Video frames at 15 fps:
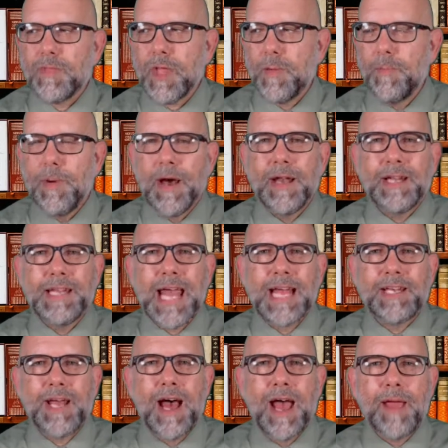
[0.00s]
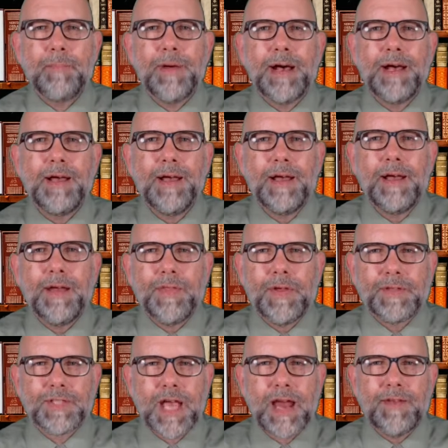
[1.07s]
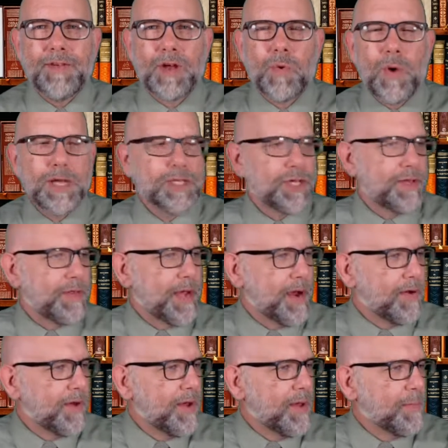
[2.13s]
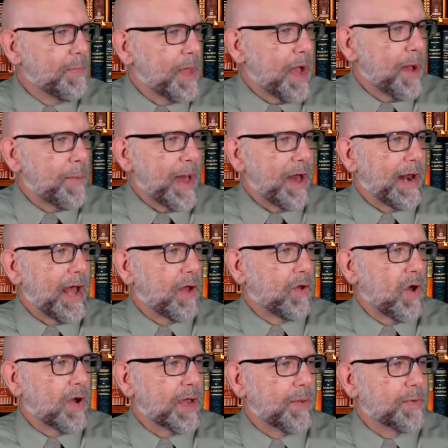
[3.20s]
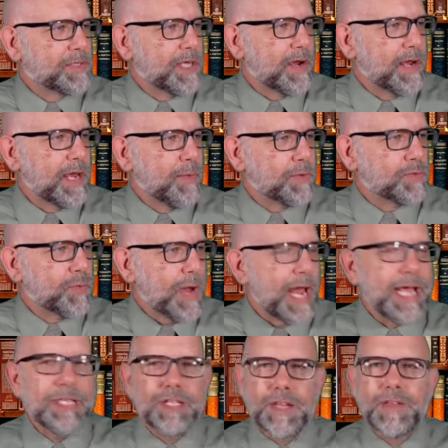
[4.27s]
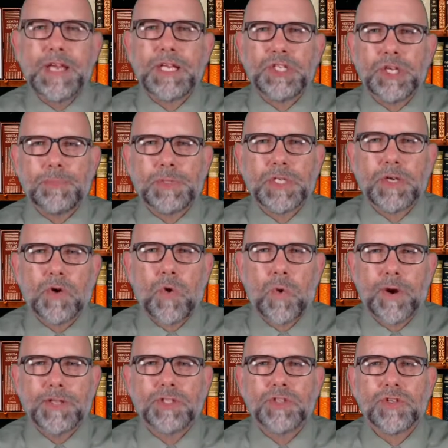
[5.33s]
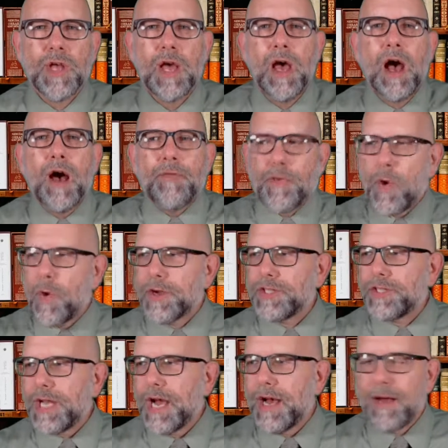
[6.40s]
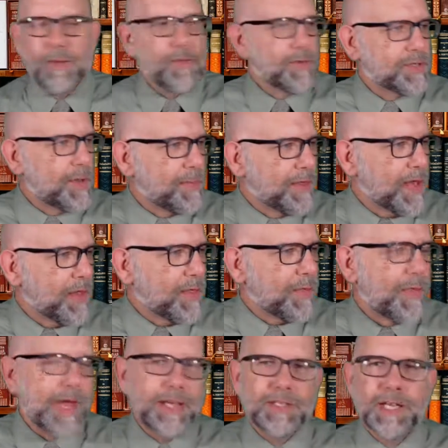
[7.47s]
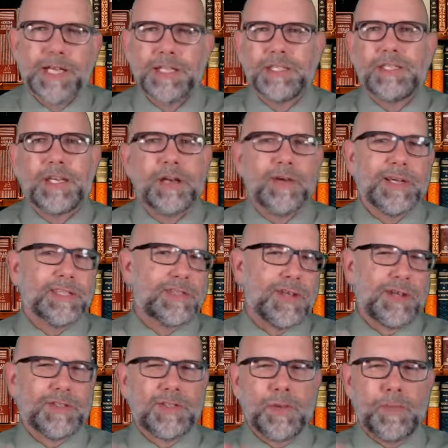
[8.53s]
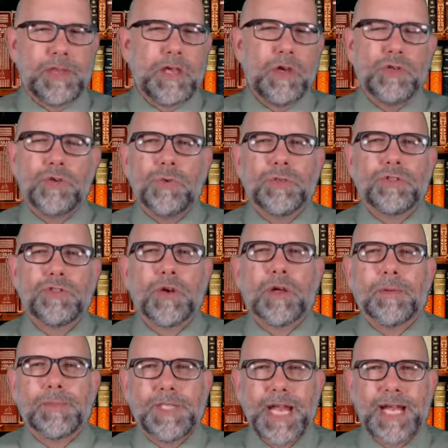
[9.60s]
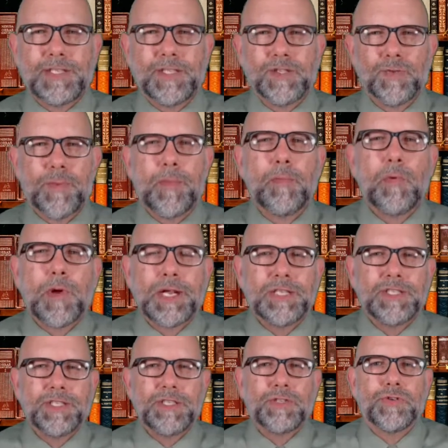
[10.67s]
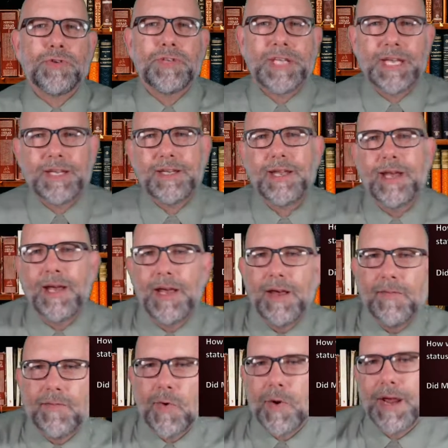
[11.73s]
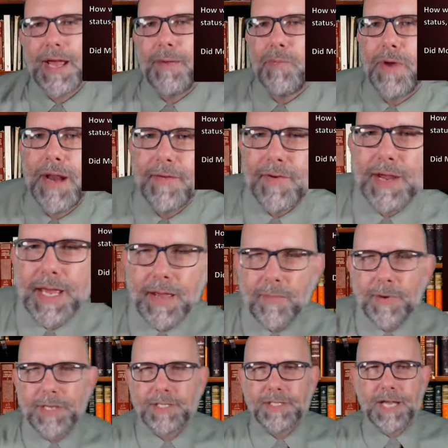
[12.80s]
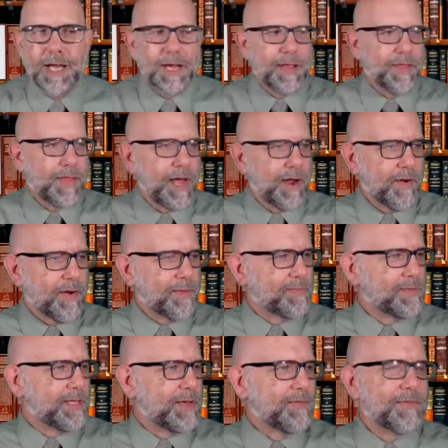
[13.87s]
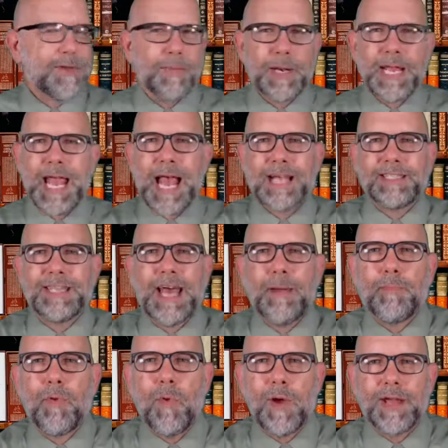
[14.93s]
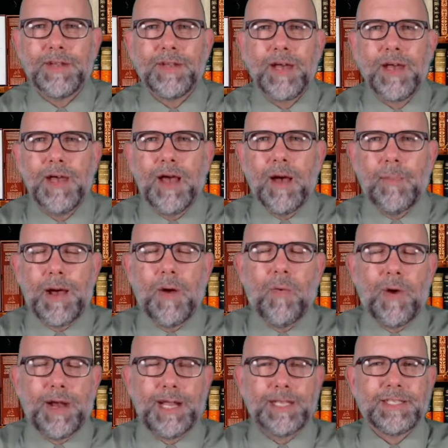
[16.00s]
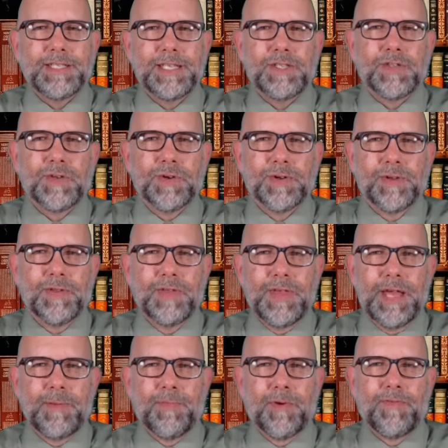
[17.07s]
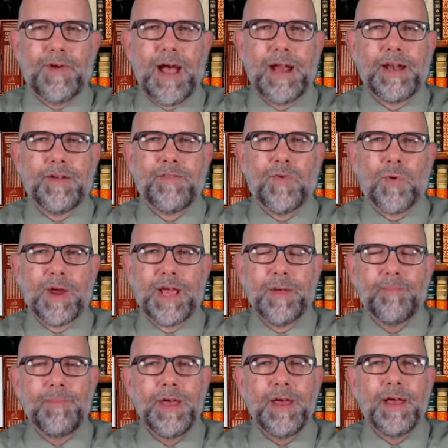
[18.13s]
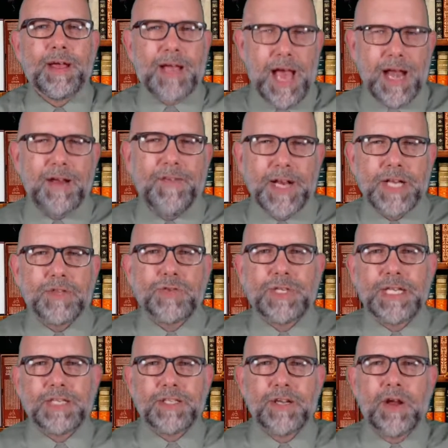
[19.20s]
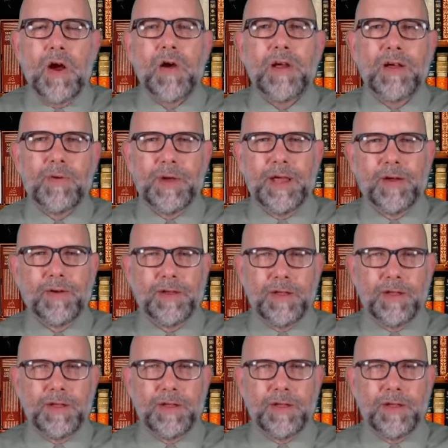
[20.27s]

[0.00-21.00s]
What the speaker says: But at that time, there's kind of a question there about how long he was there. He was raised in the Egyptian courts. Of course, some of the other things to consider is some of the usual circumstances. Remember what his sister did for him whenever he was there. See if somebody has that point about what his sister then provided for him. Kind of an interesting scenario here.